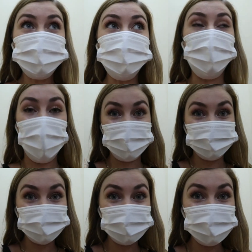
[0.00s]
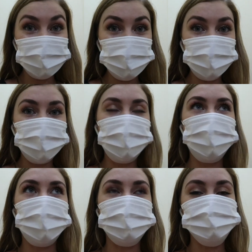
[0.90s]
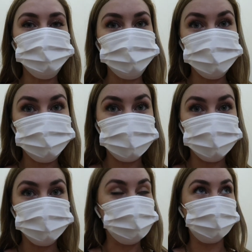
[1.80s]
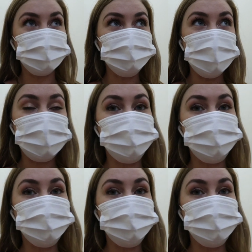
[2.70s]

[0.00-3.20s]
quiet right now. I assume just because it's a weekday.